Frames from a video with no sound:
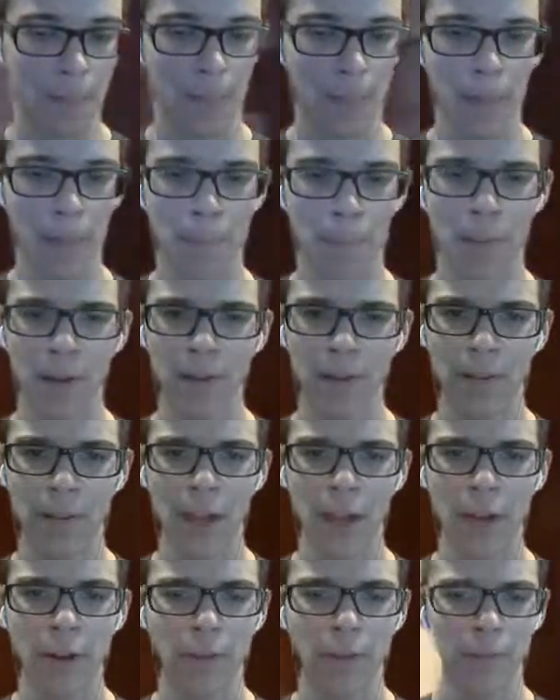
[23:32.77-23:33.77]
But
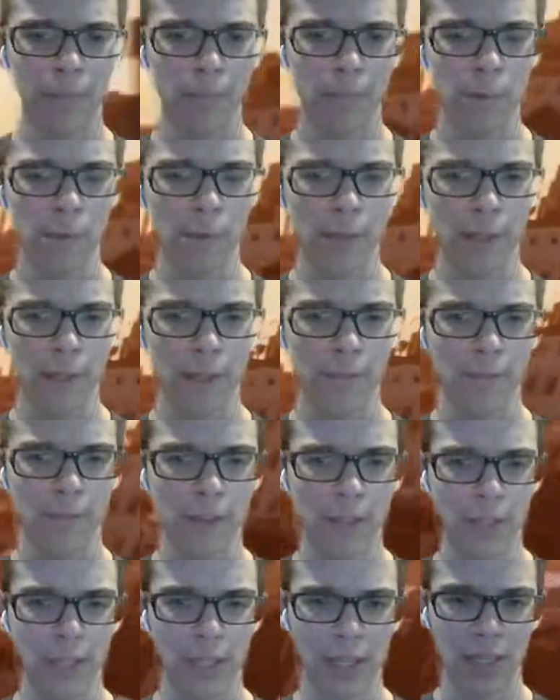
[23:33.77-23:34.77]
I don't really
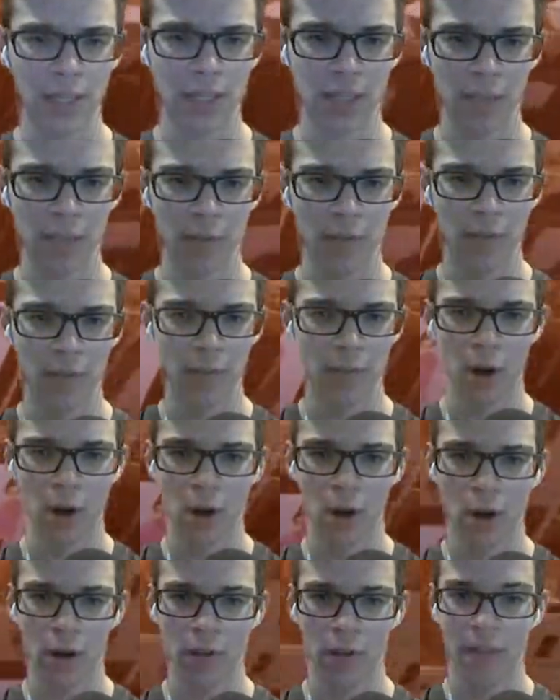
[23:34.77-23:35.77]
feel like some of them
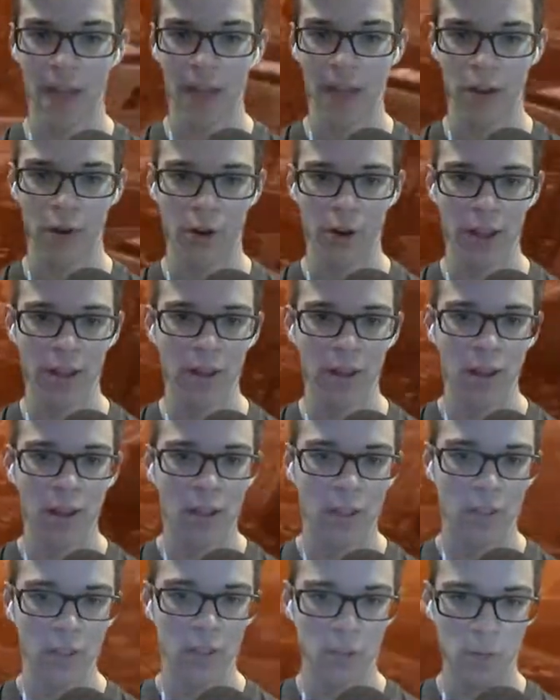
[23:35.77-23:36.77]
are that great.
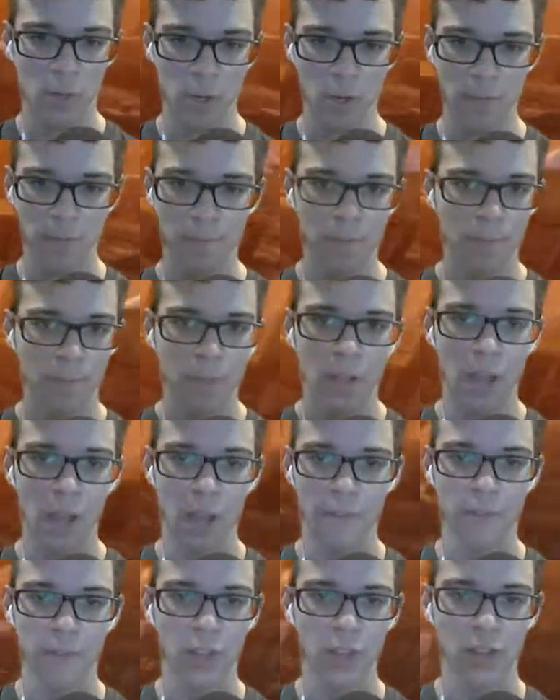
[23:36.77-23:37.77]
This one,
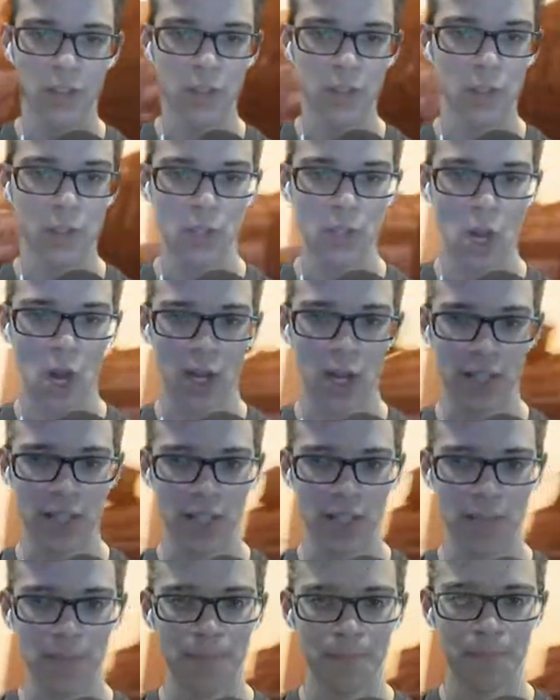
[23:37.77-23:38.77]
I feel like this one's
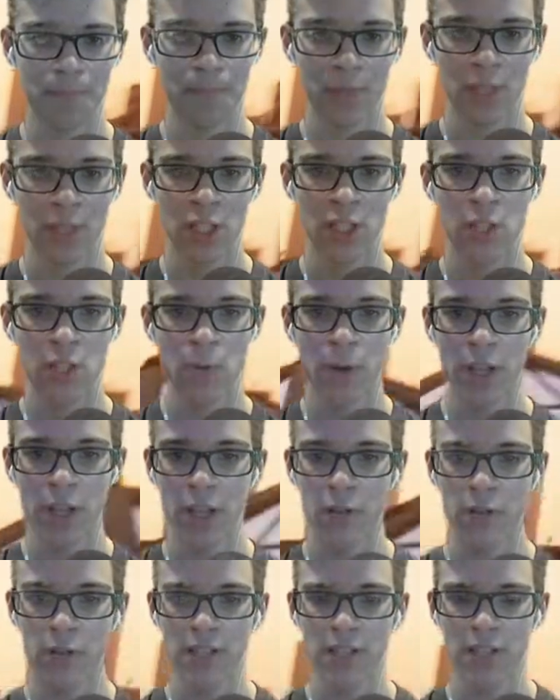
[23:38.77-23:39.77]
awesome. Do I
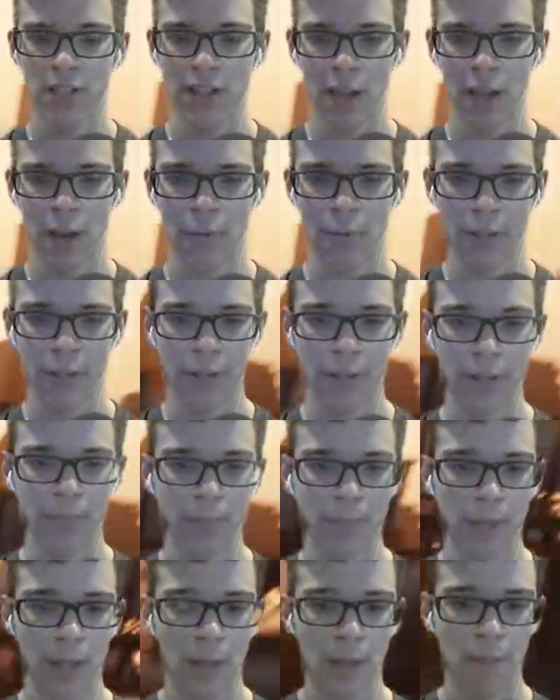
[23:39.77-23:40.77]
use it? Not really.
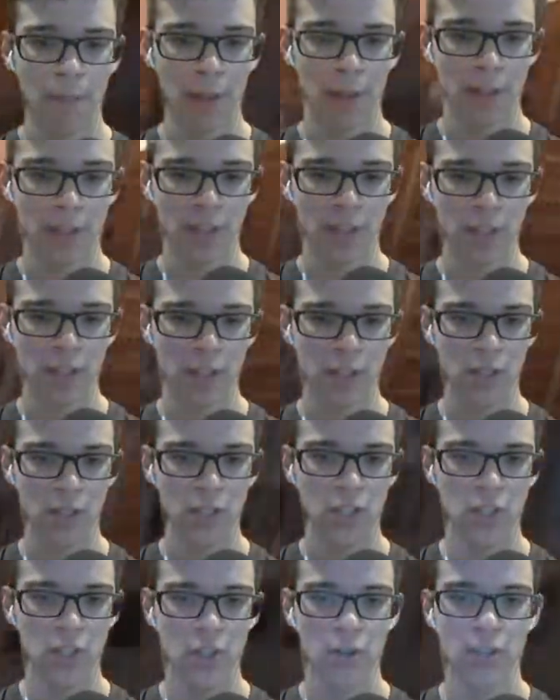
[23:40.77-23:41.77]
But this
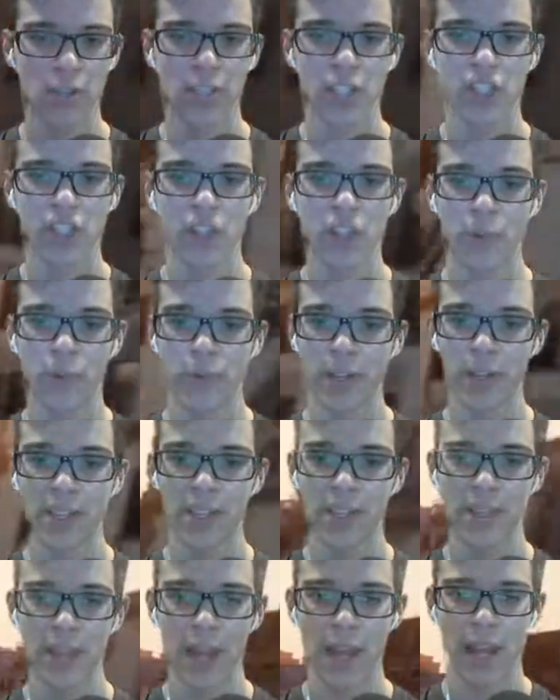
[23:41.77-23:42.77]
suit is actually the
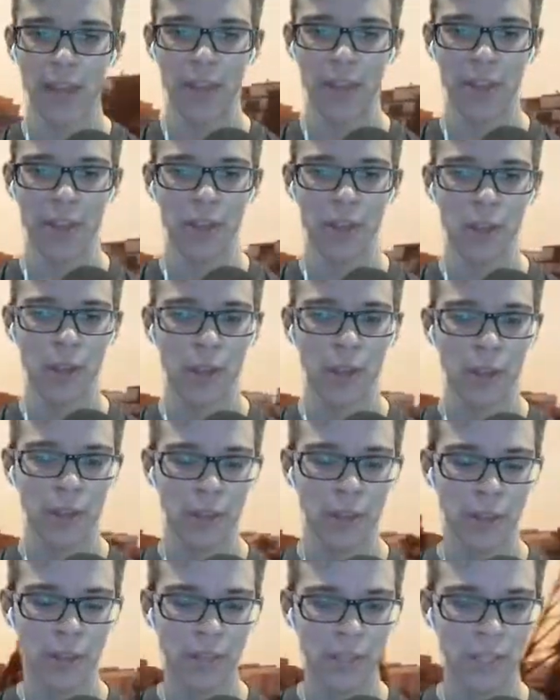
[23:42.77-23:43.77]
reason that I think
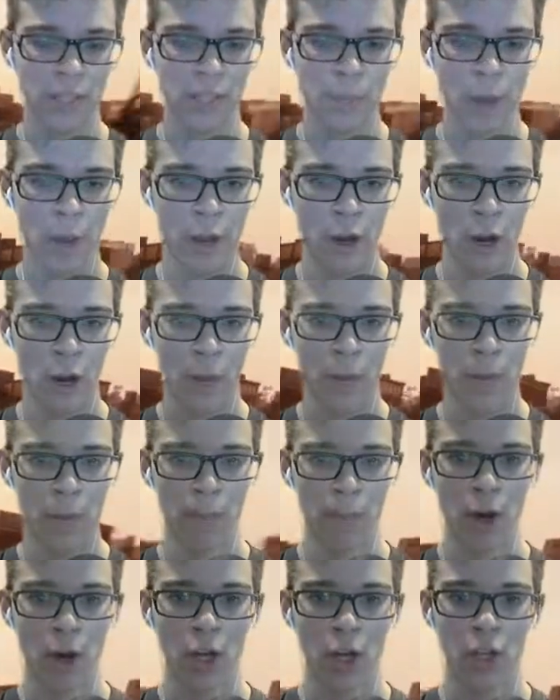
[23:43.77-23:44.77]
the Spider Armor
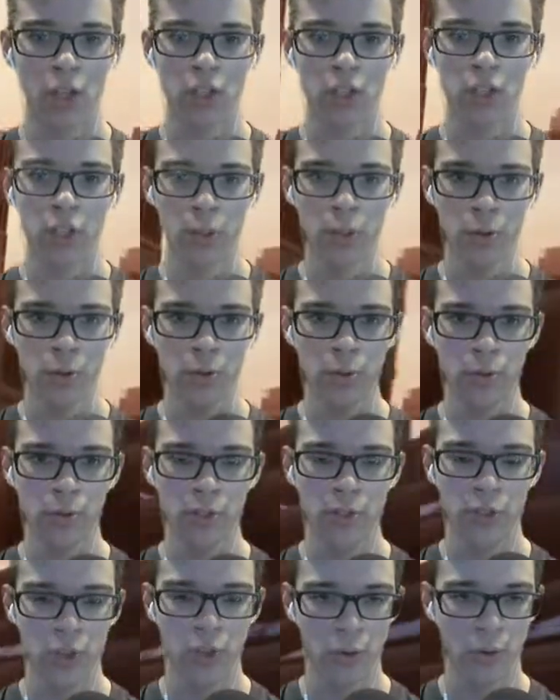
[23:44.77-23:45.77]
Mark II
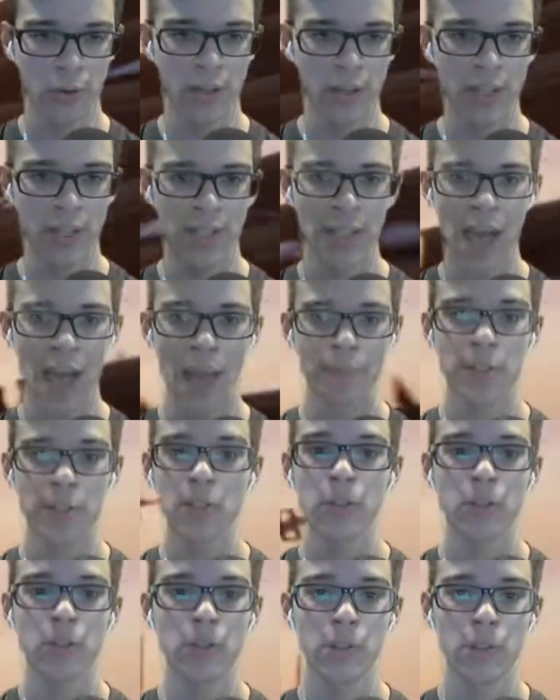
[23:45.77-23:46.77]
suit is
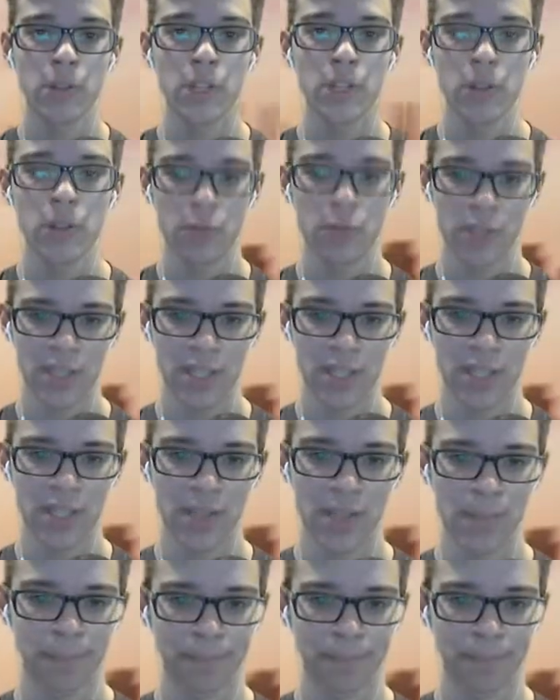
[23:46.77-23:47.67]
absolutely useless.